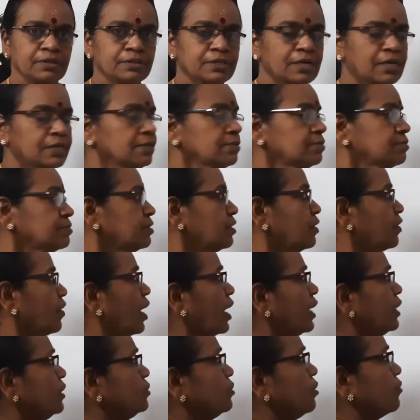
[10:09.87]
That is,
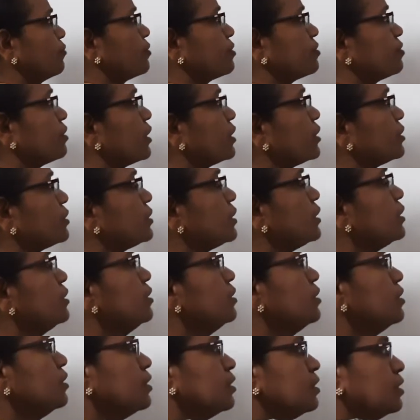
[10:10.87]
right of a
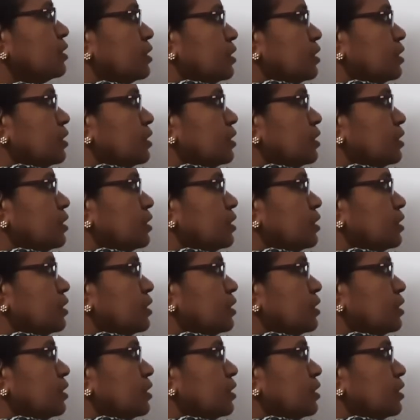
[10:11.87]
section